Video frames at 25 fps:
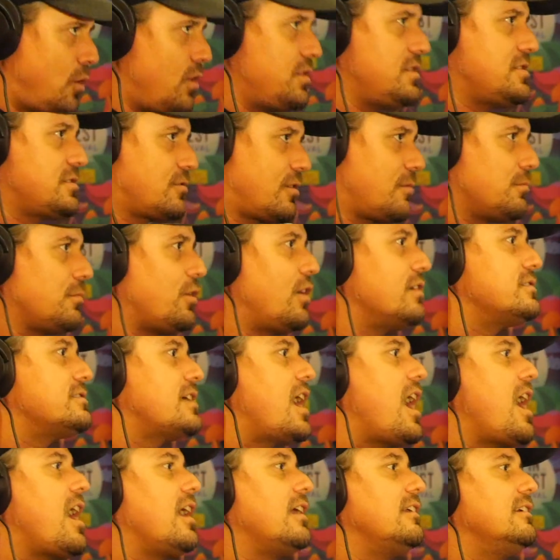Write the script like
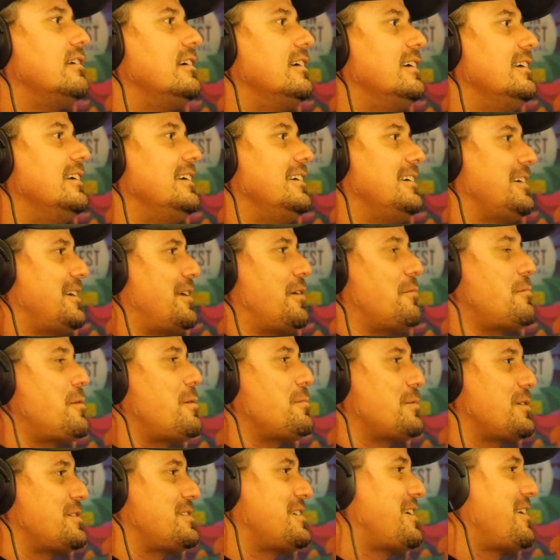that. And I
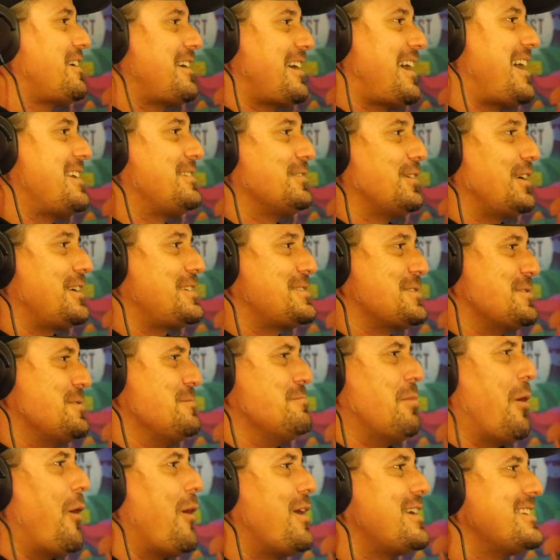remember I had like 2
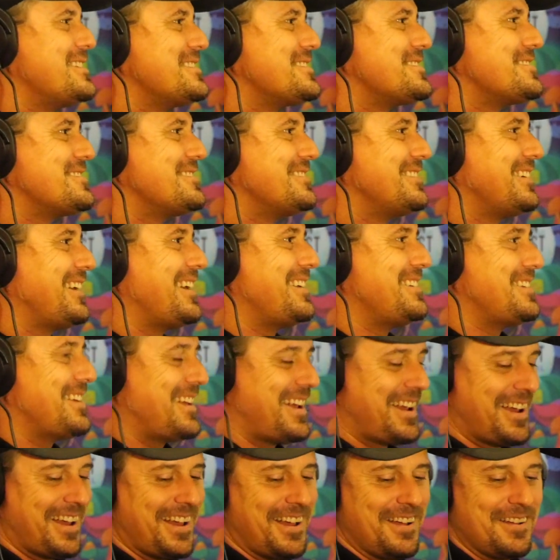pints, and,
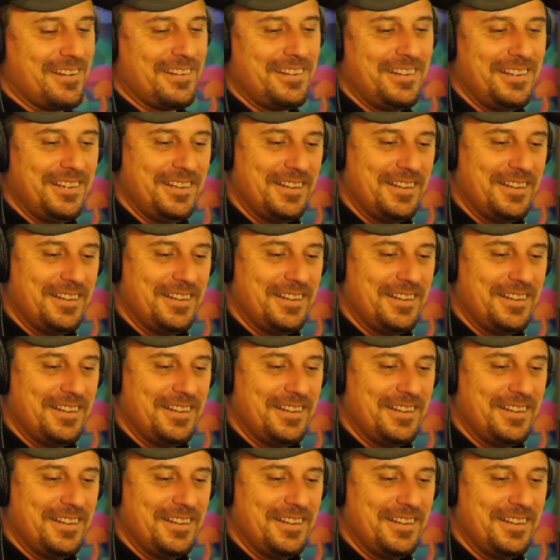I